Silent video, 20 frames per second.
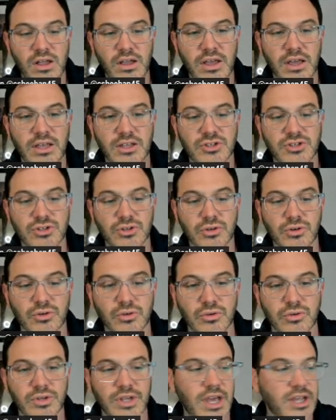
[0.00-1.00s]
And
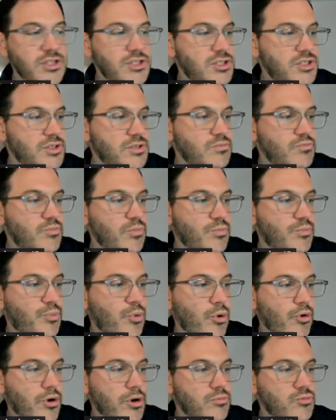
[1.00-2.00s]
so, yes,
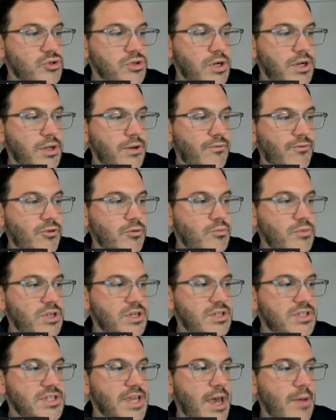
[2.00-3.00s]
program trading for me
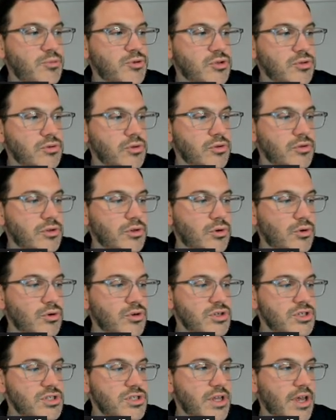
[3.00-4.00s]
is absolutely a
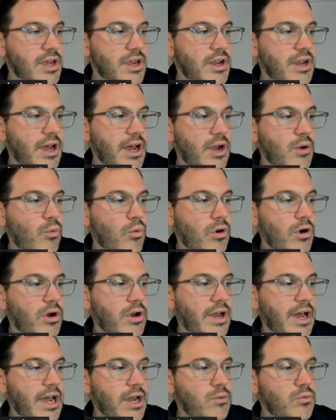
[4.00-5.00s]
horse that I want.
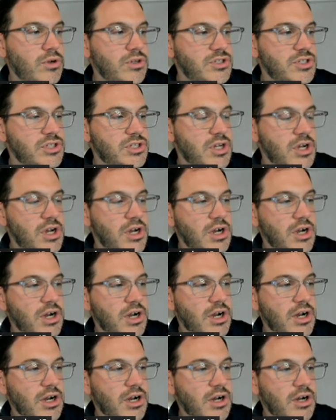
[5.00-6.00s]
I was
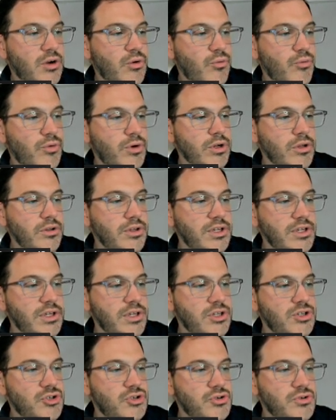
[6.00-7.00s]
really
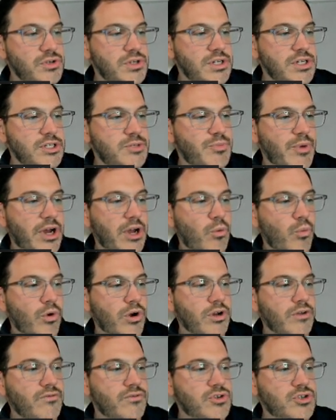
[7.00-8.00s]
intrigued by
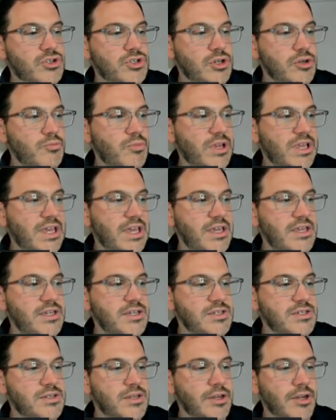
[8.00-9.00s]
one of the Shug
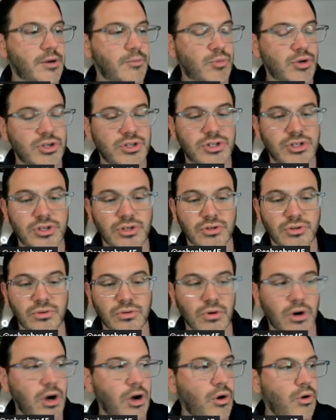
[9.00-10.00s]
McGahees, the number
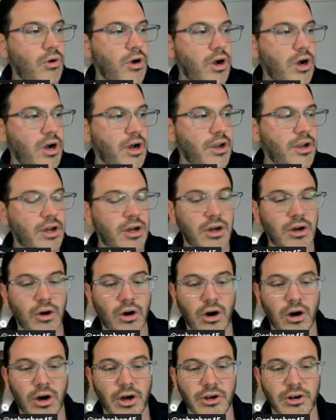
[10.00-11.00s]
2, Ohana
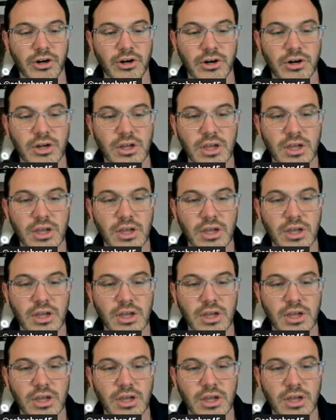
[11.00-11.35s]
Honor.